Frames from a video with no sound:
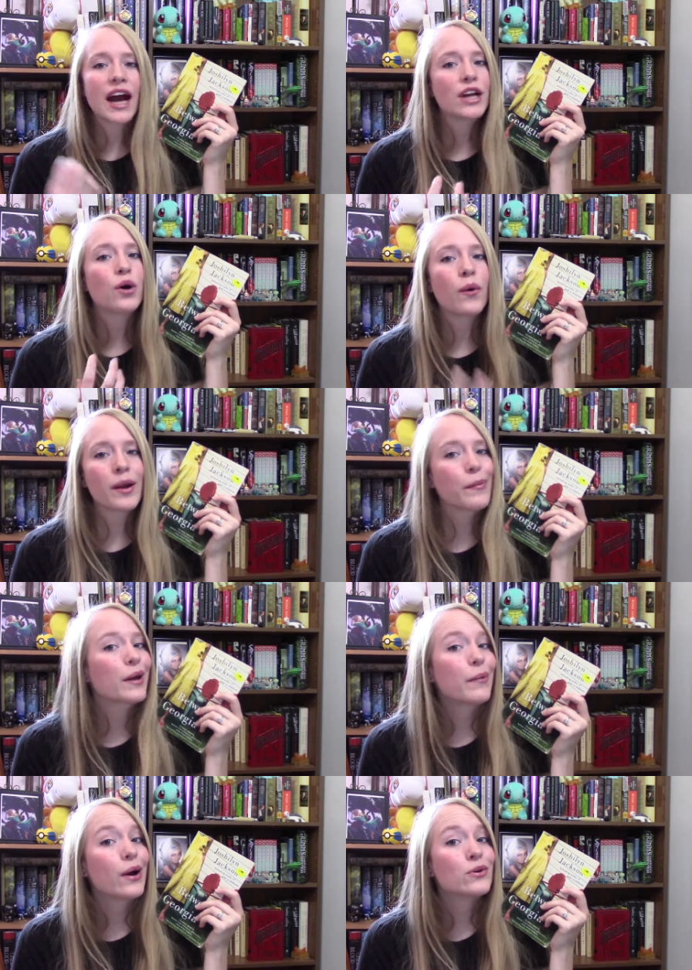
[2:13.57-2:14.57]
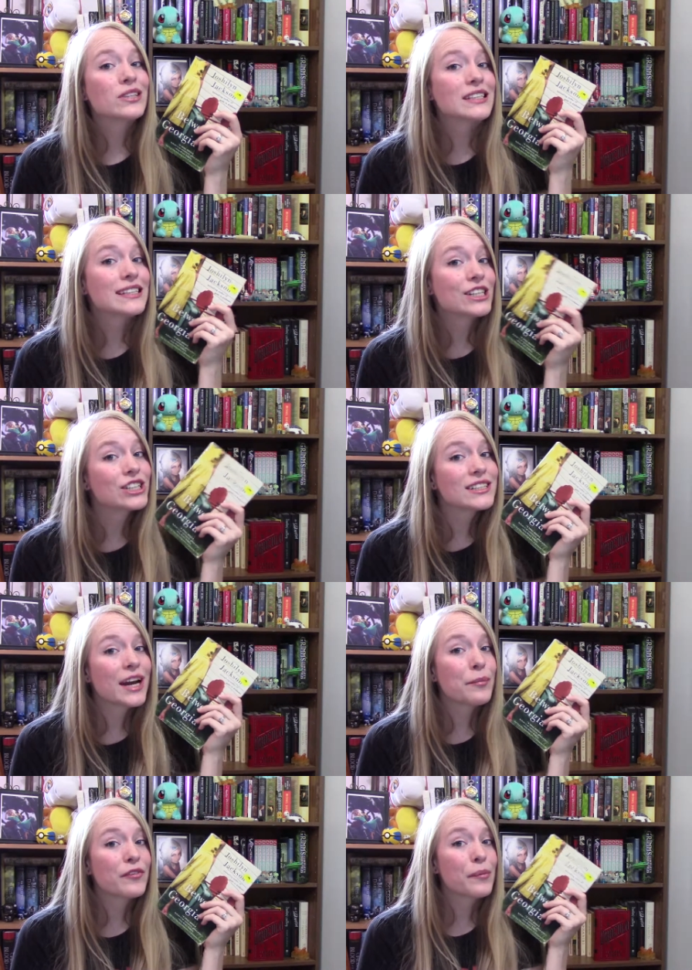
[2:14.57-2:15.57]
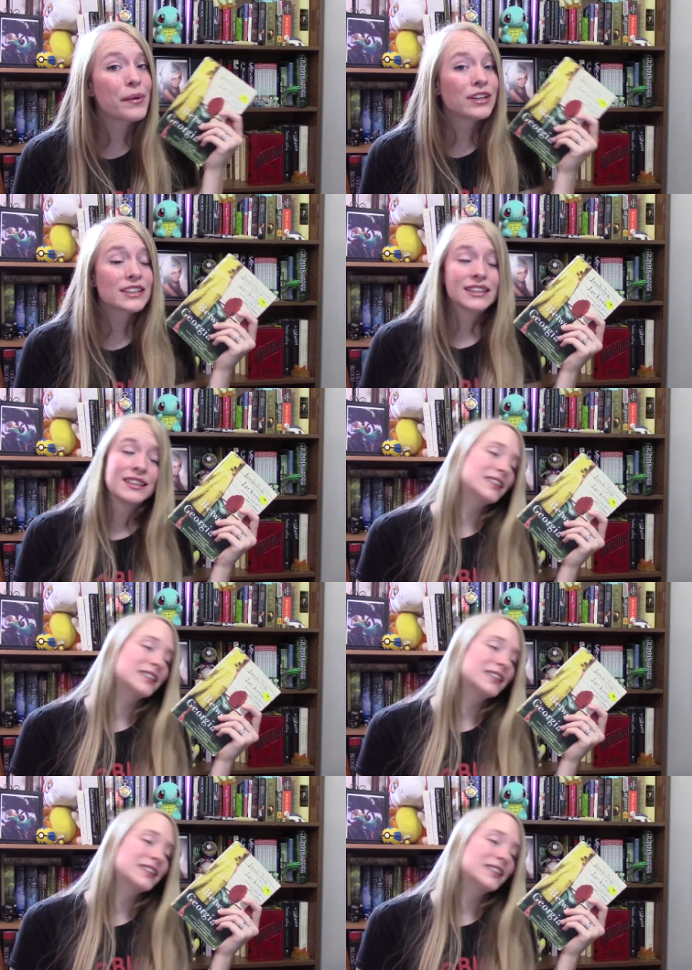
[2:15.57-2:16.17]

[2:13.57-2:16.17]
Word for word: I don't want to make my own decisions type of a person